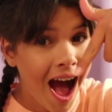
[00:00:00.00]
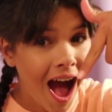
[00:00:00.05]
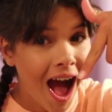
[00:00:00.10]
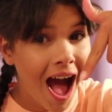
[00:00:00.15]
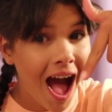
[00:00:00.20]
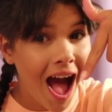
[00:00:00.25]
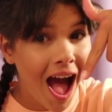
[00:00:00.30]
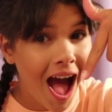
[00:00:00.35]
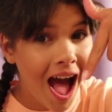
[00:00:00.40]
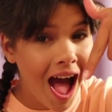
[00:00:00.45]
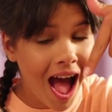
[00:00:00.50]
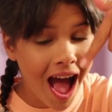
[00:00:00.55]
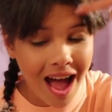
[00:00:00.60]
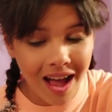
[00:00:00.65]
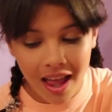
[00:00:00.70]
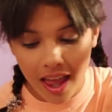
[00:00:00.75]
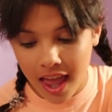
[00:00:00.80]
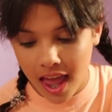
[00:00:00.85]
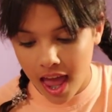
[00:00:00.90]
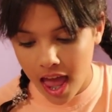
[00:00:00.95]
Haha.
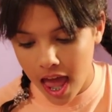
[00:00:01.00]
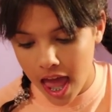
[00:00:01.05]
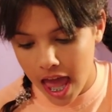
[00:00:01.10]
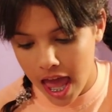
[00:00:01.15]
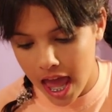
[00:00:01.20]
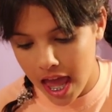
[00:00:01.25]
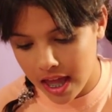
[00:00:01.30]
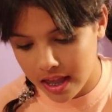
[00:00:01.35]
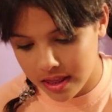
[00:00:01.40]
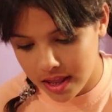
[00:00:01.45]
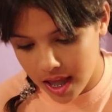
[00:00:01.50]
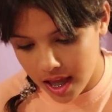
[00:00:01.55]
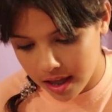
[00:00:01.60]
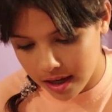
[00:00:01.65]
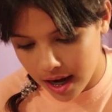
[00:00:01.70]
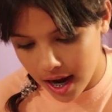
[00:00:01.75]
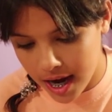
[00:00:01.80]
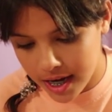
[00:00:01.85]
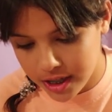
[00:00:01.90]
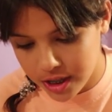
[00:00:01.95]
and
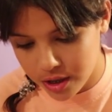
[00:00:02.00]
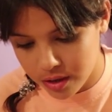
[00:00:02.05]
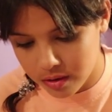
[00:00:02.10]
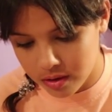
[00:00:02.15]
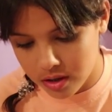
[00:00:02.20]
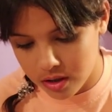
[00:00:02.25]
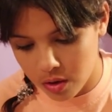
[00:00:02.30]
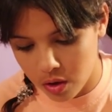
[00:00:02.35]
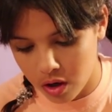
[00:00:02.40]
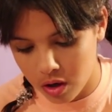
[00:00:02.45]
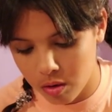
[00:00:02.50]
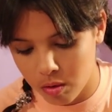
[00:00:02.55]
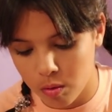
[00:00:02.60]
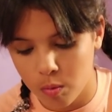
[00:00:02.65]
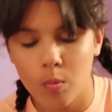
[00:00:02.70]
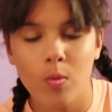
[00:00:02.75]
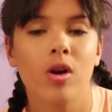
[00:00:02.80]
then iTunes Store,